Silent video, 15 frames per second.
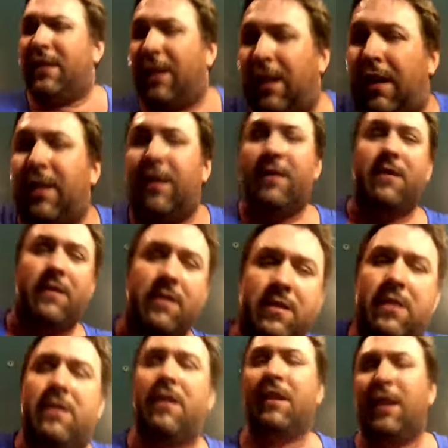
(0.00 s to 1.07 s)
uh,
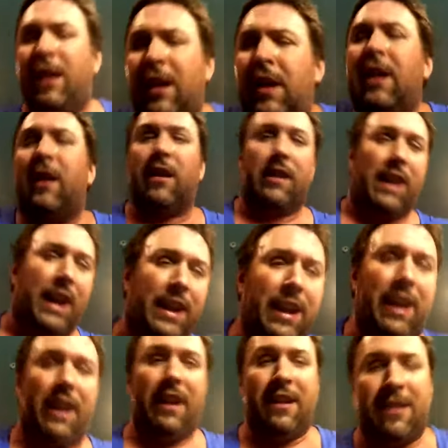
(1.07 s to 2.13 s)

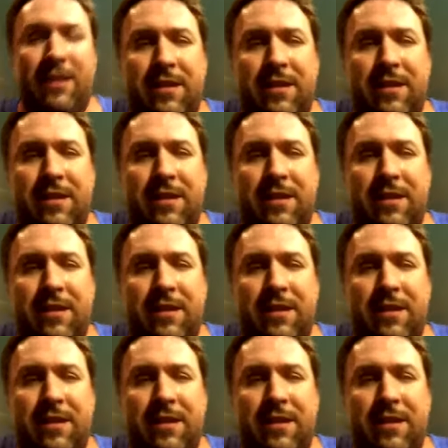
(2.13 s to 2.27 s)
lacking